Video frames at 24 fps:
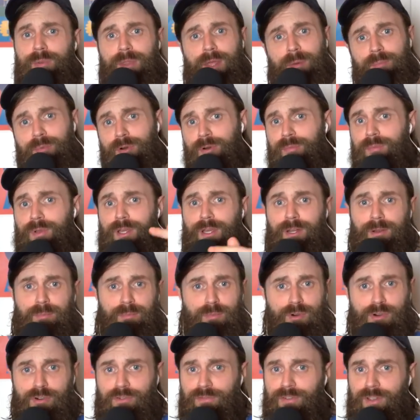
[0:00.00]
and they put me in a
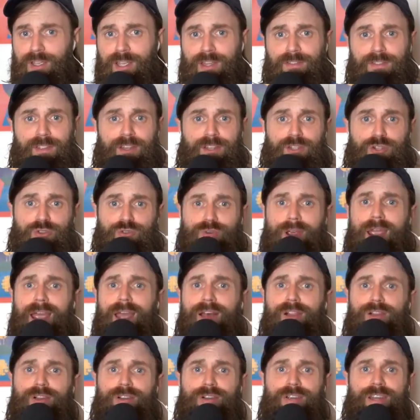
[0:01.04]
movie, and the
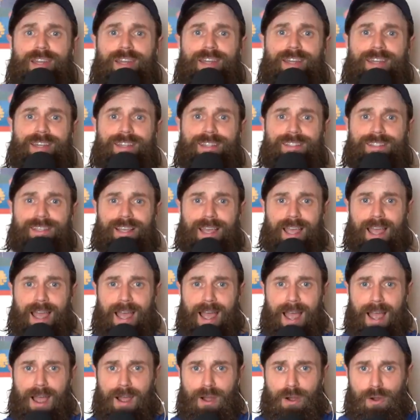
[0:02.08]
trailer is
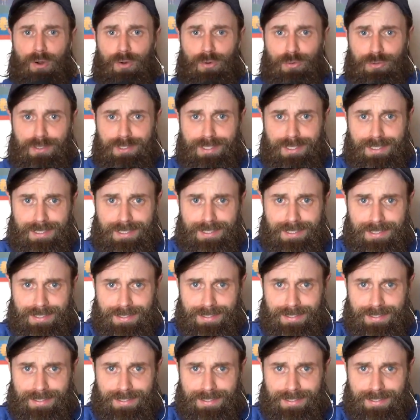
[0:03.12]
out!